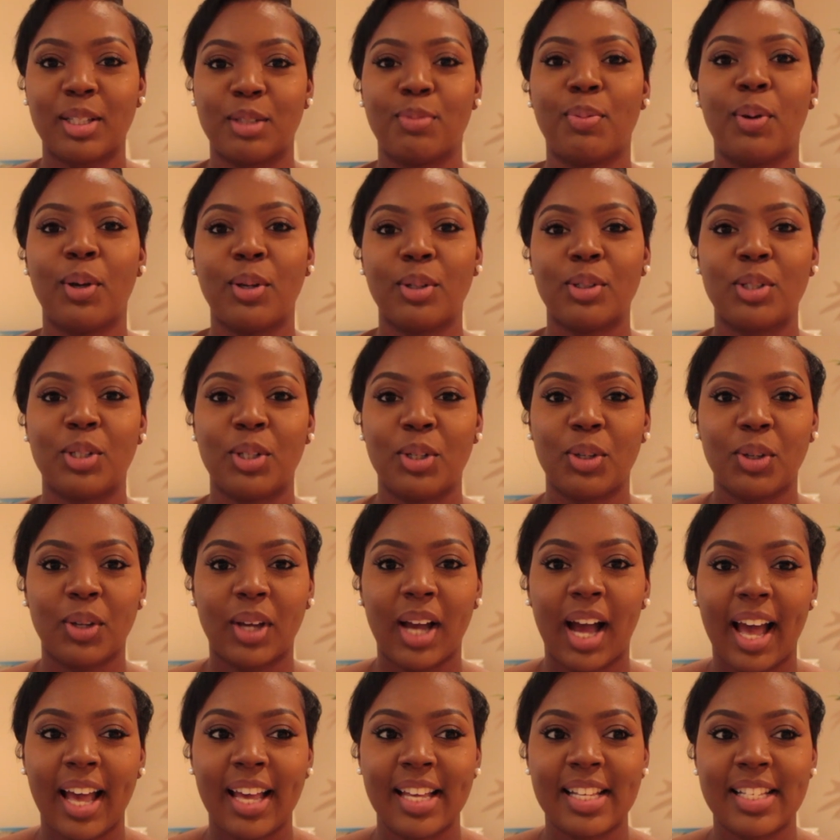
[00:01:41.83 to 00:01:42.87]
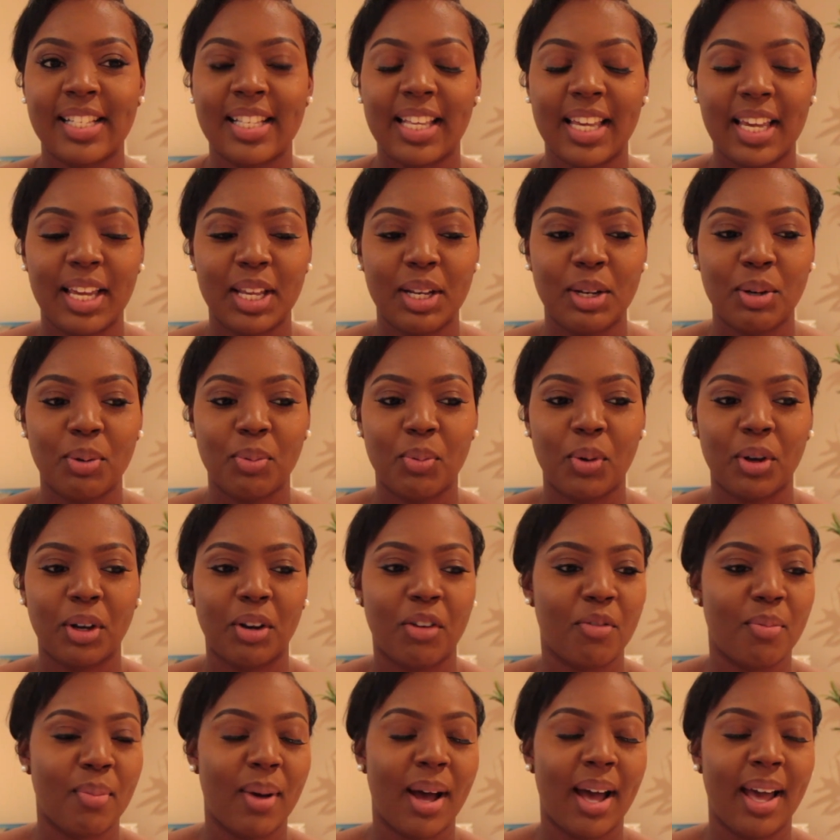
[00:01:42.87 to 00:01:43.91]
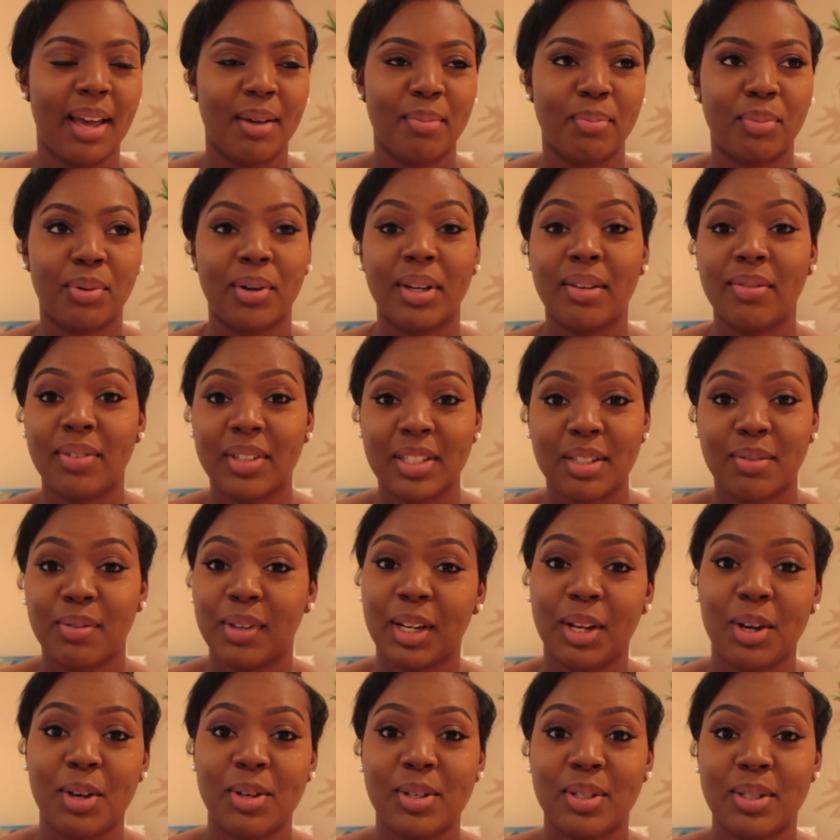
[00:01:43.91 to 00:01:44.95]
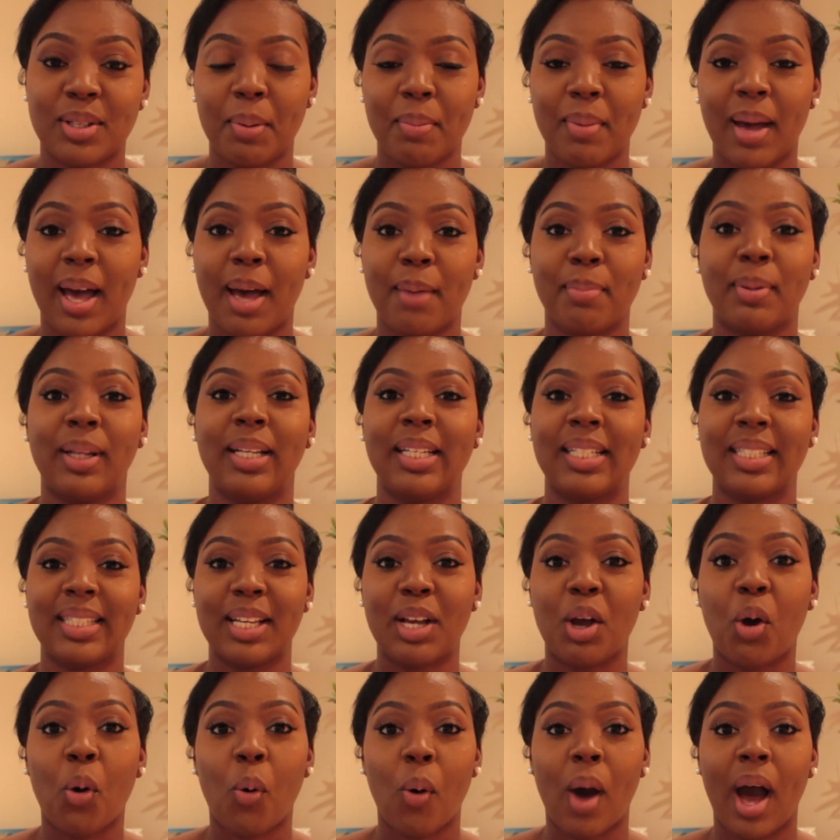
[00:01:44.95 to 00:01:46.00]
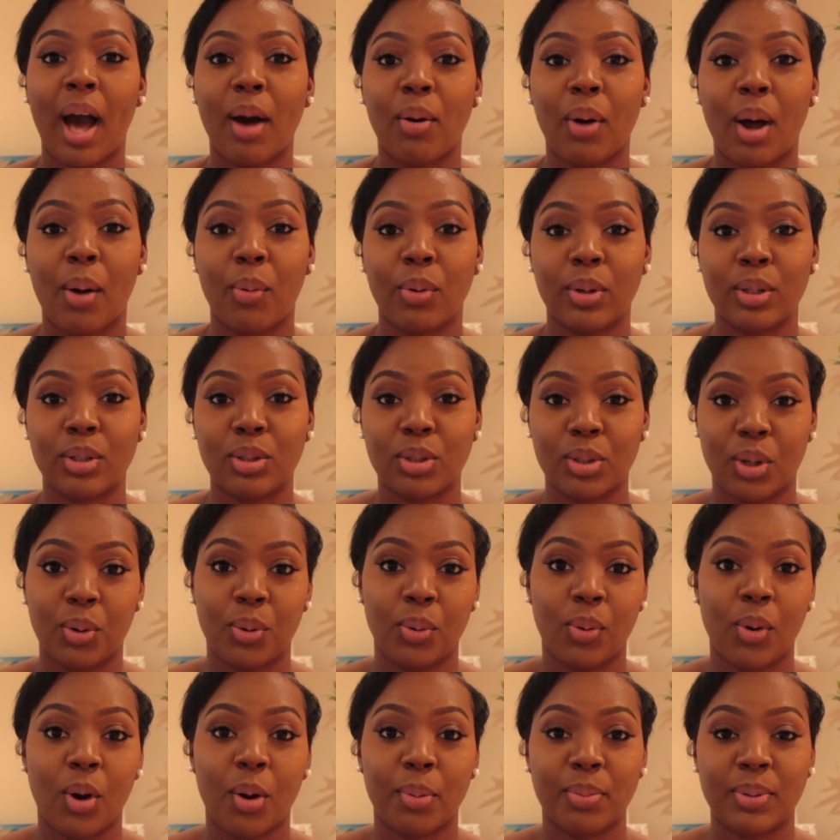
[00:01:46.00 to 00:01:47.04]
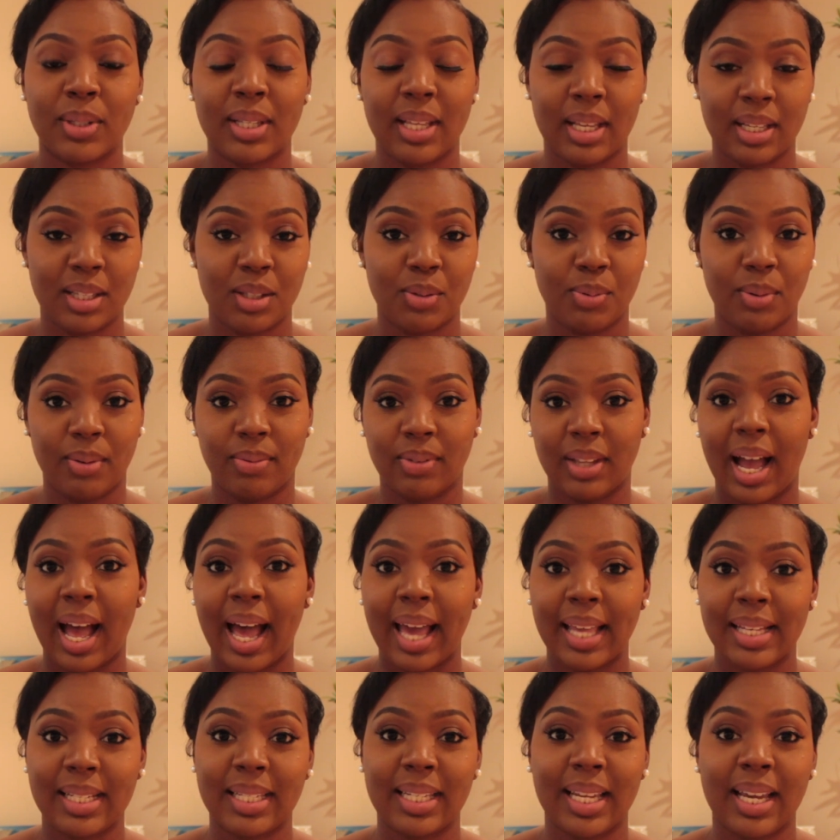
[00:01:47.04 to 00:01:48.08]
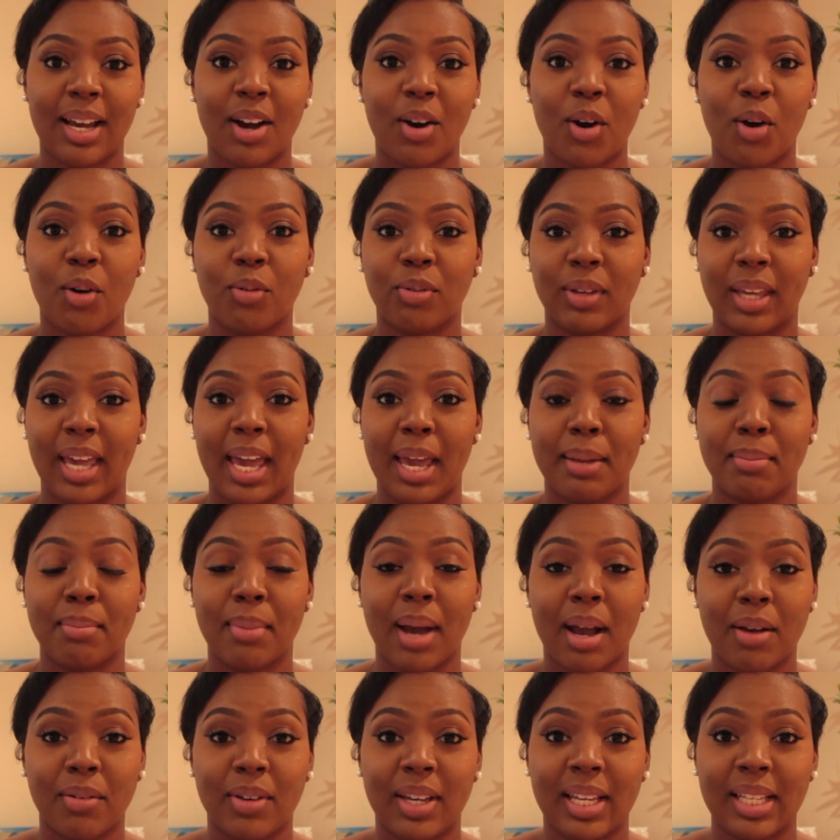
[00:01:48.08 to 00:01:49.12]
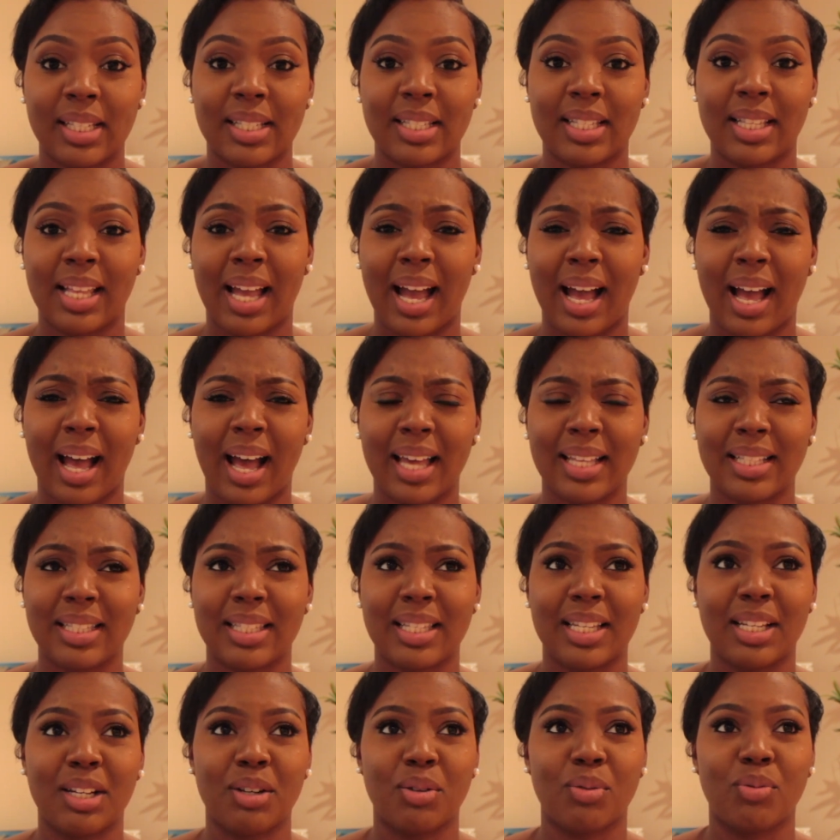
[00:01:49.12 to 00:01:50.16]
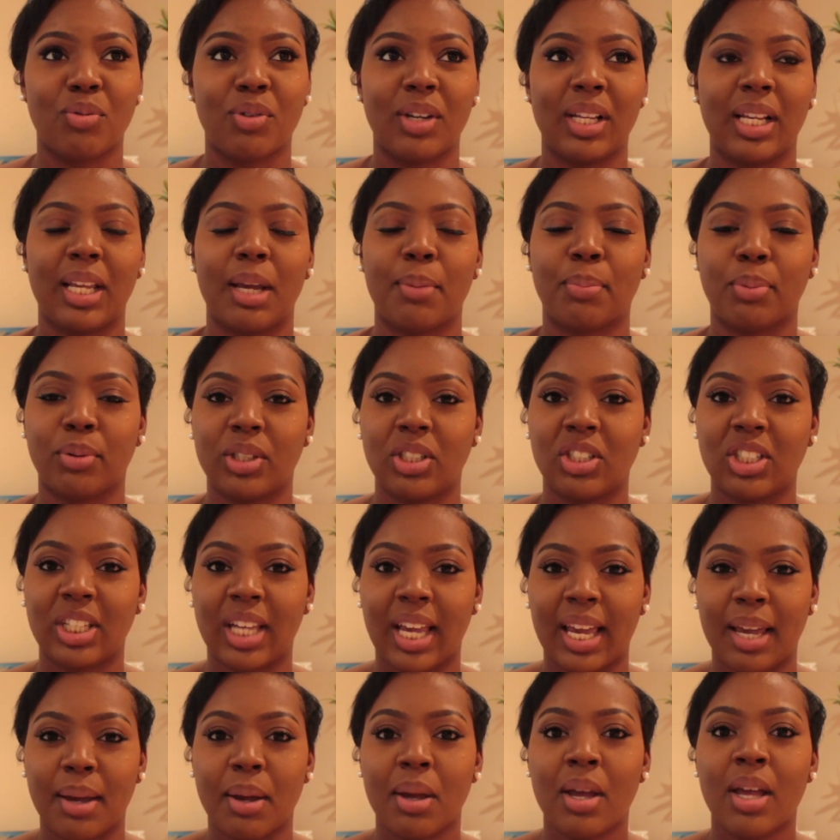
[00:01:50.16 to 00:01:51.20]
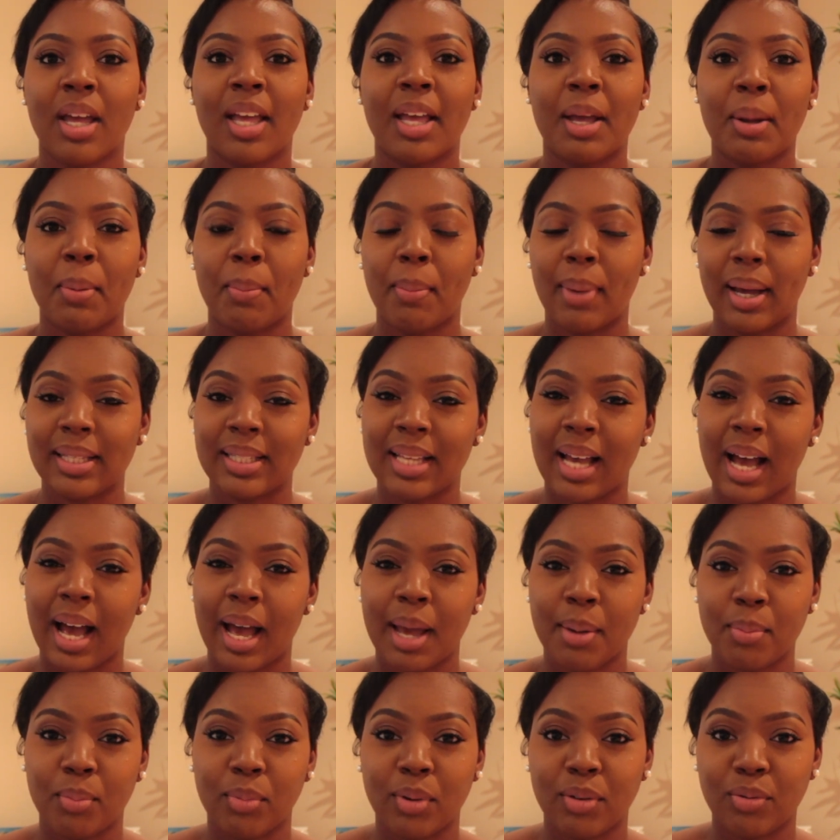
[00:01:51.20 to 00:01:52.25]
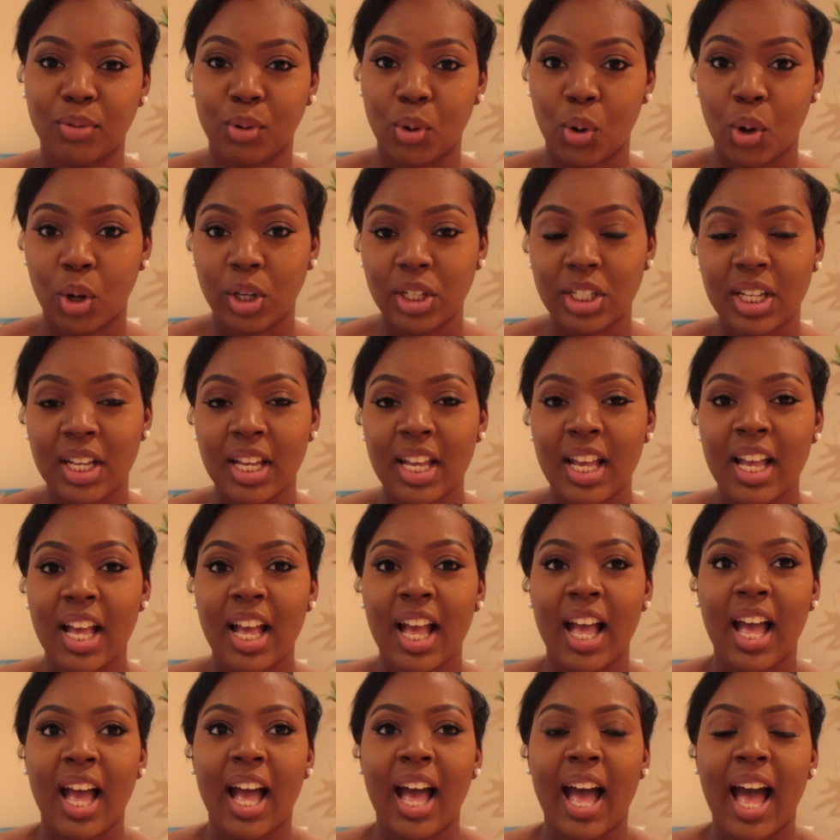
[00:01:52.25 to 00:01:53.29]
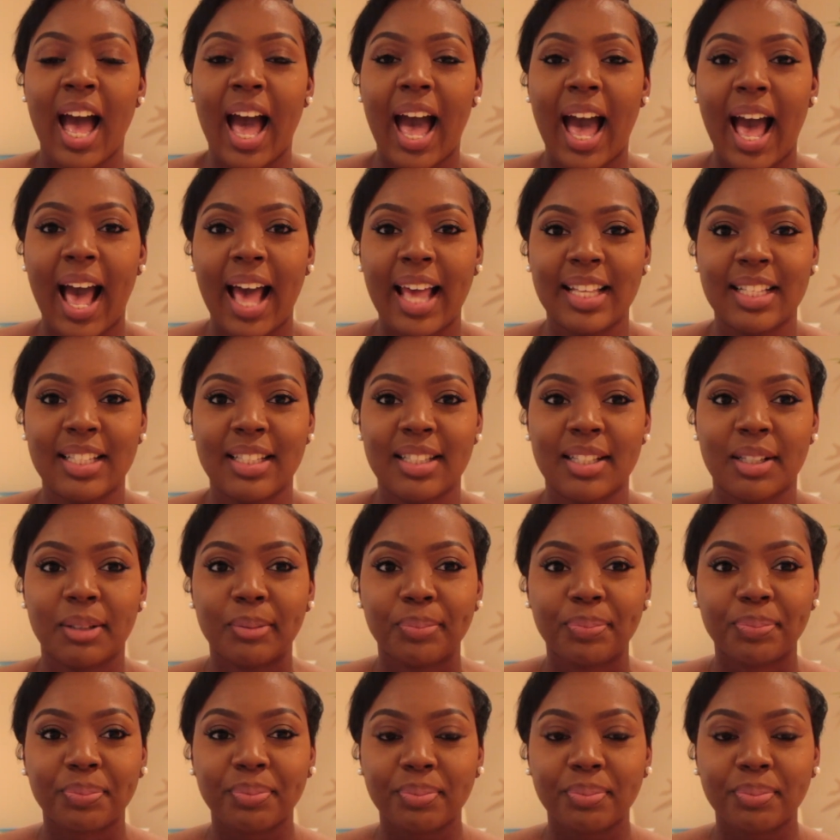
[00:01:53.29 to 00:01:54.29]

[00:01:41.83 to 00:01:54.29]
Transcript: I spoke to you guys in one of my previous videos, I'm happily single, how I was so obsessed with the idea of getting married that I didn't really appreciate my time with God. And,